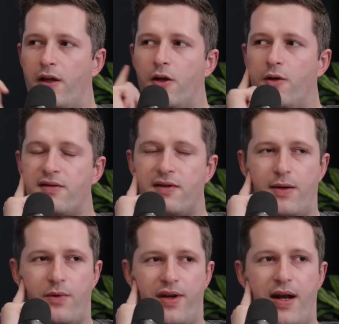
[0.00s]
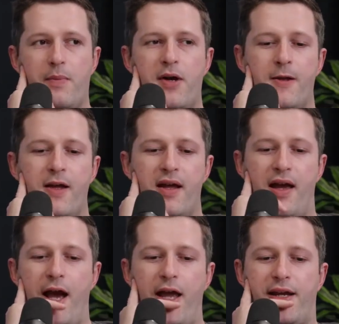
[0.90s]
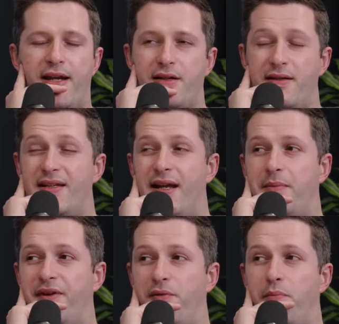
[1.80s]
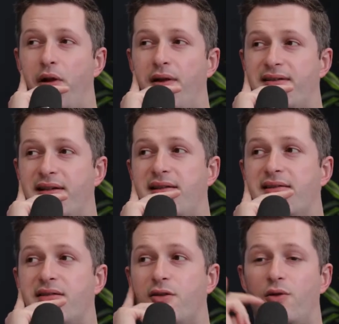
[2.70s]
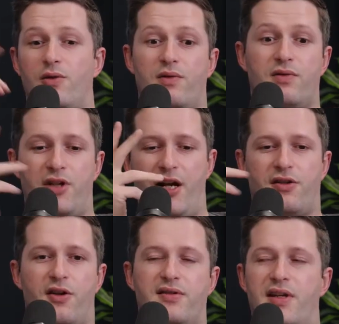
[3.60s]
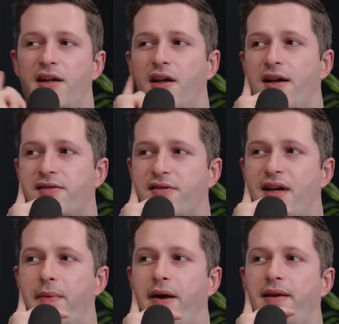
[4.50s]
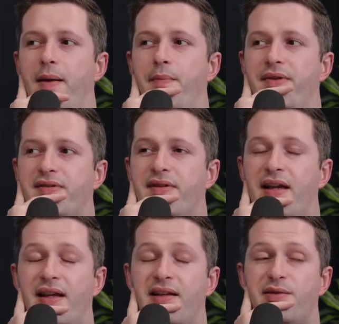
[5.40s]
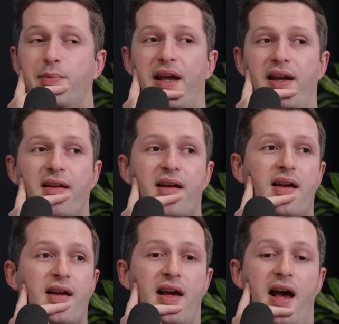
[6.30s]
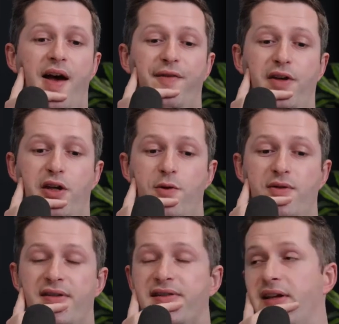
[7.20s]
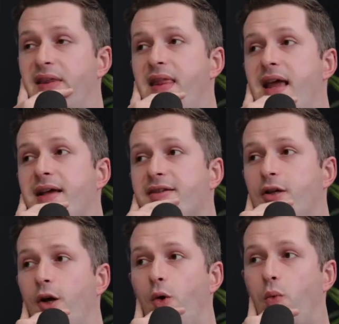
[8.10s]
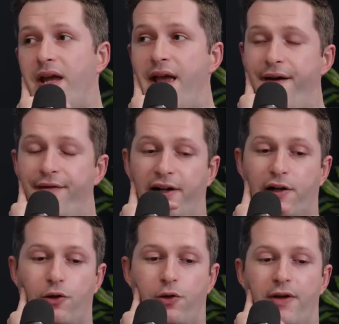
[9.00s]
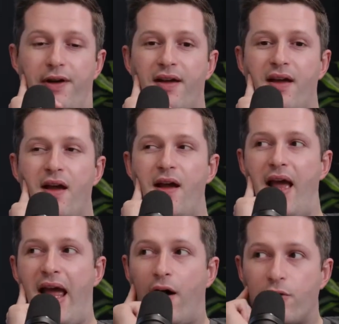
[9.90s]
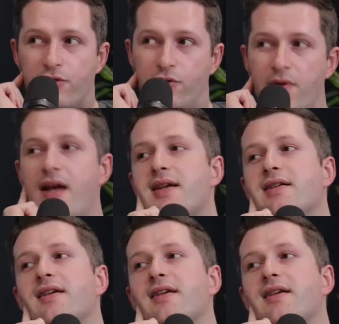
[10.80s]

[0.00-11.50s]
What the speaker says: queue assigned with a number, you can actually set up different policies to change those DDIs, those outbound numbers that get displayed for users in there. So we have included how to do that